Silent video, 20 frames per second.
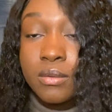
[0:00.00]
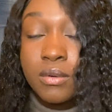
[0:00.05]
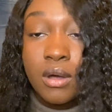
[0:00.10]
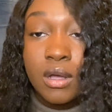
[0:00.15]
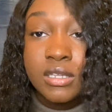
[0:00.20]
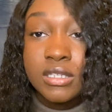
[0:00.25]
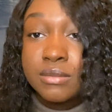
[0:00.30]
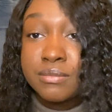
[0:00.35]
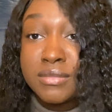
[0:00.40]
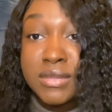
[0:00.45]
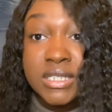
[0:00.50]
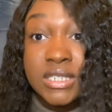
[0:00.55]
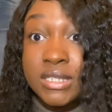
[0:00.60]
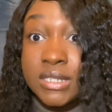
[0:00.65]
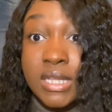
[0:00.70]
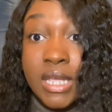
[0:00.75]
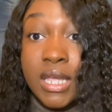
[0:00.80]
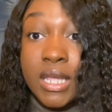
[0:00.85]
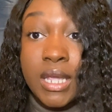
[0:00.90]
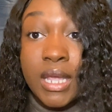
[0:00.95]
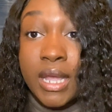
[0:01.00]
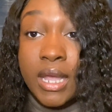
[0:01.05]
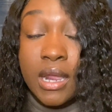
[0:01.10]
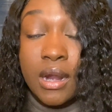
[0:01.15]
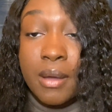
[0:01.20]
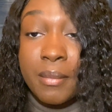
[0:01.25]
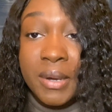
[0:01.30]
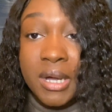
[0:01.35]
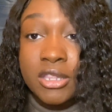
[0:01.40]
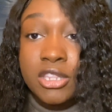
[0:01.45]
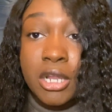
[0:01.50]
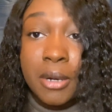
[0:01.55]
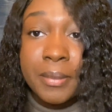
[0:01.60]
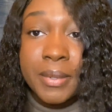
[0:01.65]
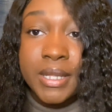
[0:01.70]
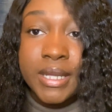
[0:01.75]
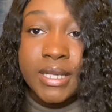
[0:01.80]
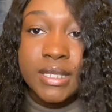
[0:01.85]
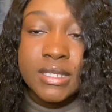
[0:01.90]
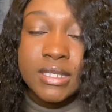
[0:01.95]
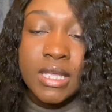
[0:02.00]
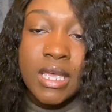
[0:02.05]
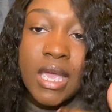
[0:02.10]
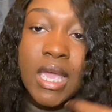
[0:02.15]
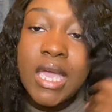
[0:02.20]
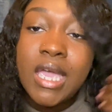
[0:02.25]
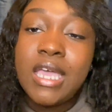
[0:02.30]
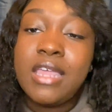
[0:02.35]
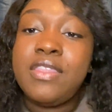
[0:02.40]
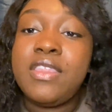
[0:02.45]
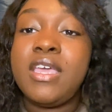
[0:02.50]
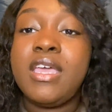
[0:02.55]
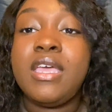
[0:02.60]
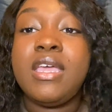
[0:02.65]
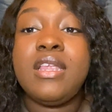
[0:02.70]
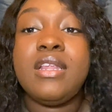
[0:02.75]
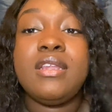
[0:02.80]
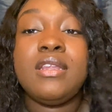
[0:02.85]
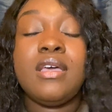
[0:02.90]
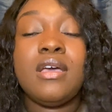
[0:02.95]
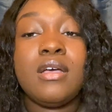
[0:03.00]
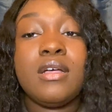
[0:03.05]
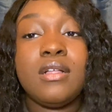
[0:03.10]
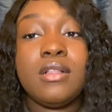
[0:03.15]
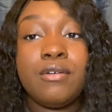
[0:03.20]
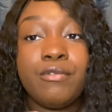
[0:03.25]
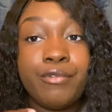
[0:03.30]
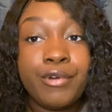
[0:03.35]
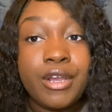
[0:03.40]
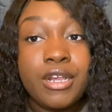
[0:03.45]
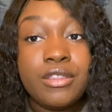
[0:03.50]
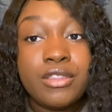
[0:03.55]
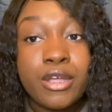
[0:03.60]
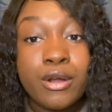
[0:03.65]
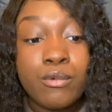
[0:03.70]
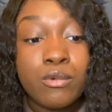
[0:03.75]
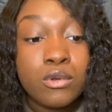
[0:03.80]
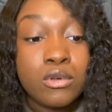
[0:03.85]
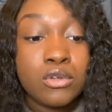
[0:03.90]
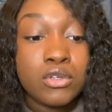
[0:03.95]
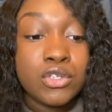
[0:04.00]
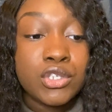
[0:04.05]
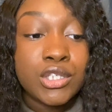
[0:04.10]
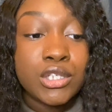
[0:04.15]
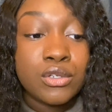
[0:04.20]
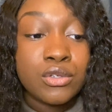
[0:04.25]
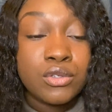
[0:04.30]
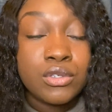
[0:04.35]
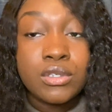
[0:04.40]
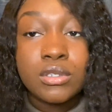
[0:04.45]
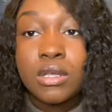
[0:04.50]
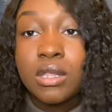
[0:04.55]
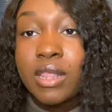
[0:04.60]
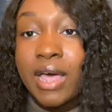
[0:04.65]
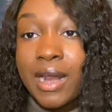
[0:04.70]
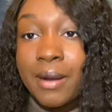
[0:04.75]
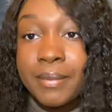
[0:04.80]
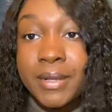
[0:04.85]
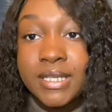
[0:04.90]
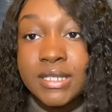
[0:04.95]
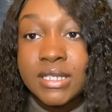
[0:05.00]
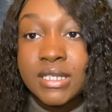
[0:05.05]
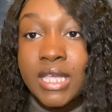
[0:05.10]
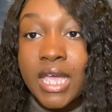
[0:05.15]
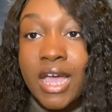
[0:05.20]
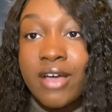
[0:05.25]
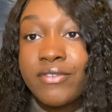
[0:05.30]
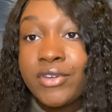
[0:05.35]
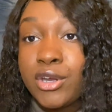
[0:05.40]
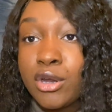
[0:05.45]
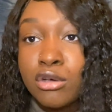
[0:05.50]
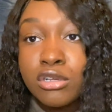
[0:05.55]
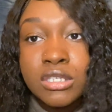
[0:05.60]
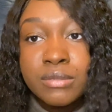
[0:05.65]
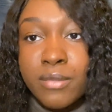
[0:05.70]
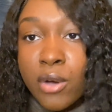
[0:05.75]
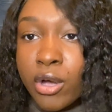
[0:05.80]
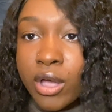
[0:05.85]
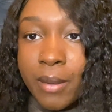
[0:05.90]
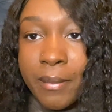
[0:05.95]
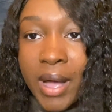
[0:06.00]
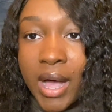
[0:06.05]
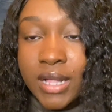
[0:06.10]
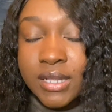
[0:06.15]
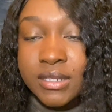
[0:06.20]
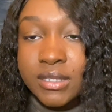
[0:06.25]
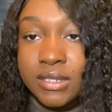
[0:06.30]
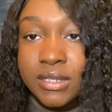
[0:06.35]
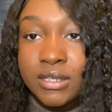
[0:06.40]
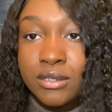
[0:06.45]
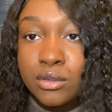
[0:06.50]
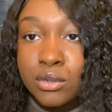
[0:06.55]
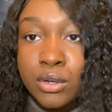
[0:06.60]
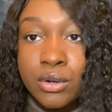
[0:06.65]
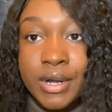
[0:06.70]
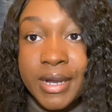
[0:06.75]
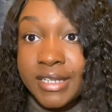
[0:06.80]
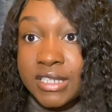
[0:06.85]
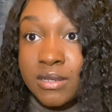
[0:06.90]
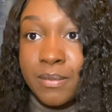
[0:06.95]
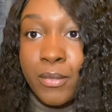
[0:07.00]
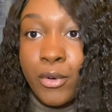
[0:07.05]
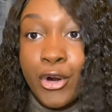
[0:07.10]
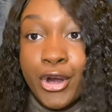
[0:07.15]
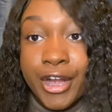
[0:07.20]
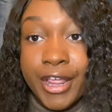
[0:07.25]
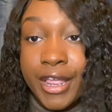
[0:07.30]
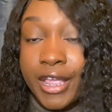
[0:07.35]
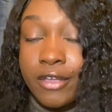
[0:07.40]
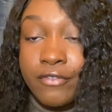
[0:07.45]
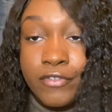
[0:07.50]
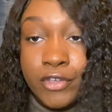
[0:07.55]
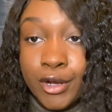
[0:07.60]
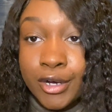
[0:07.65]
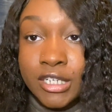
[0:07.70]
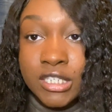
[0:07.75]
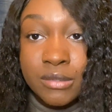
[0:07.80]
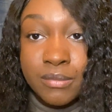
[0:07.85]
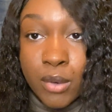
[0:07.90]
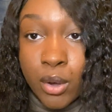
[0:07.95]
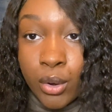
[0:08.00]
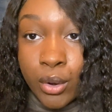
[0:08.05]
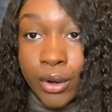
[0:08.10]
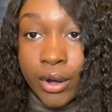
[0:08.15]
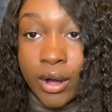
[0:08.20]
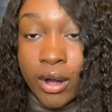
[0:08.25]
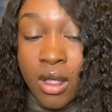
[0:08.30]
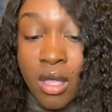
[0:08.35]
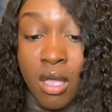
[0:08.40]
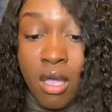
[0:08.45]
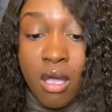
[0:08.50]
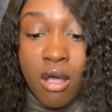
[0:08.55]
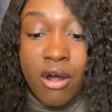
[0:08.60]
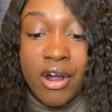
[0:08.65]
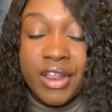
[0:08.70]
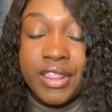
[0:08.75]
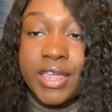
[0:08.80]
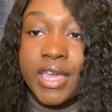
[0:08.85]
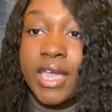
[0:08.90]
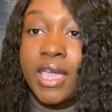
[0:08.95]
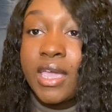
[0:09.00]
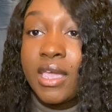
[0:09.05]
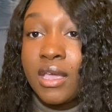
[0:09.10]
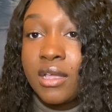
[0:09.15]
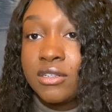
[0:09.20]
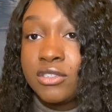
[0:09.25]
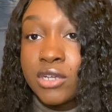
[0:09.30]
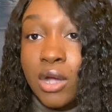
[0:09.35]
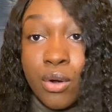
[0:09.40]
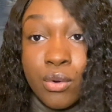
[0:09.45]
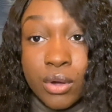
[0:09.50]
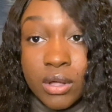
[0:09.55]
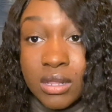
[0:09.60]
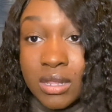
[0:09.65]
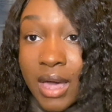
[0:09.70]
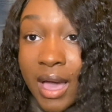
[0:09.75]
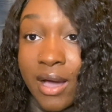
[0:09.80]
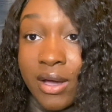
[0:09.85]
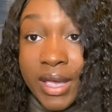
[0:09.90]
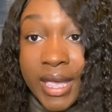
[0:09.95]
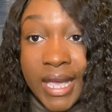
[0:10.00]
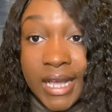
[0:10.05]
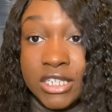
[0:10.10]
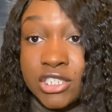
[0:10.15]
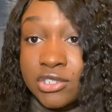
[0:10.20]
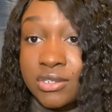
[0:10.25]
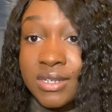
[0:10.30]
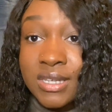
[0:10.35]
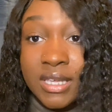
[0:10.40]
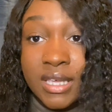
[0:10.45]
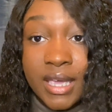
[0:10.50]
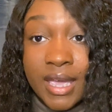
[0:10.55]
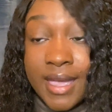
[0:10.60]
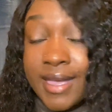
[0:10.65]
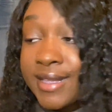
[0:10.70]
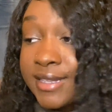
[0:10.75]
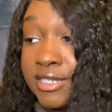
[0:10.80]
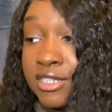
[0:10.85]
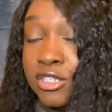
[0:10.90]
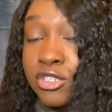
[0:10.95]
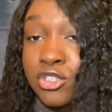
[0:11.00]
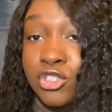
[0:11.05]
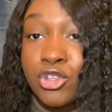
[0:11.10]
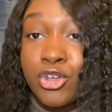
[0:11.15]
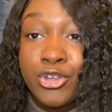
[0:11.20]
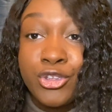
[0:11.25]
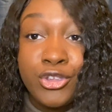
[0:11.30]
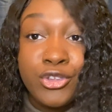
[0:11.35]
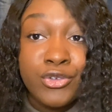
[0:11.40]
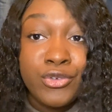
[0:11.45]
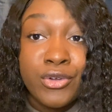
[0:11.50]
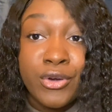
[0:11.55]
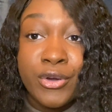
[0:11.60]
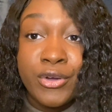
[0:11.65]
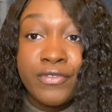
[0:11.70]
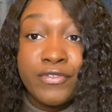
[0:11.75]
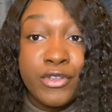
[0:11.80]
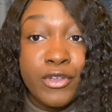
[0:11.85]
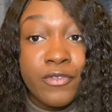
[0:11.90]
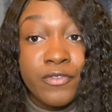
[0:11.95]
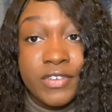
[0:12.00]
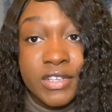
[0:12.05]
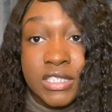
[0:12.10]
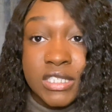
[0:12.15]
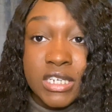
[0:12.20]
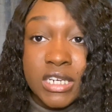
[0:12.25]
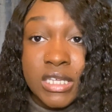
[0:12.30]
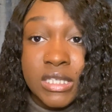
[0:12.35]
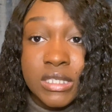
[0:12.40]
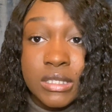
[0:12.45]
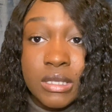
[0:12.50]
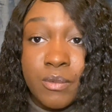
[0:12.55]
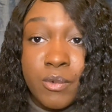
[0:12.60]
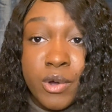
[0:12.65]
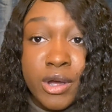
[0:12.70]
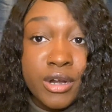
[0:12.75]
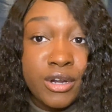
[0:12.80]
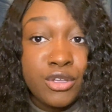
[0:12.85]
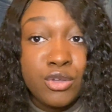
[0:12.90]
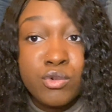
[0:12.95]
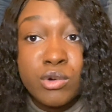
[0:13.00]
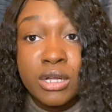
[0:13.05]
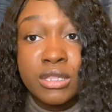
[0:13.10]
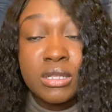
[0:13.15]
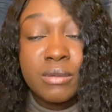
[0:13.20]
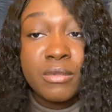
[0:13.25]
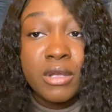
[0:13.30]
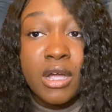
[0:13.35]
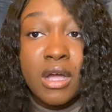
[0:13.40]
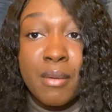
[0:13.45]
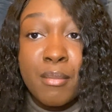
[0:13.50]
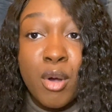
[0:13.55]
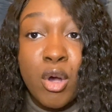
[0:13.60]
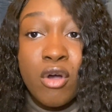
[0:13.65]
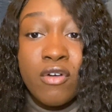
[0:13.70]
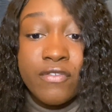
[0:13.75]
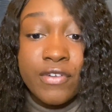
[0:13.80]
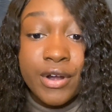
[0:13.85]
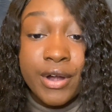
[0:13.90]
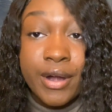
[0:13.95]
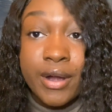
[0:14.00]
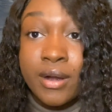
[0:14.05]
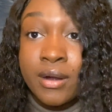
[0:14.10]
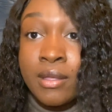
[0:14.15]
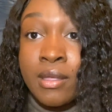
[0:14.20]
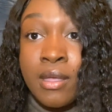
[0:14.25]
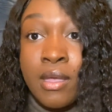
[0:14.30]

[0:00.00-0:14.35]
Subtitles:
as much as they can about their place, and then read their rules. So a lot of places have a no smoking policy. You know, that's important if you're a smoker, or they don't allow extra guests. So, you know, if you're visiting someone and you want them to come over,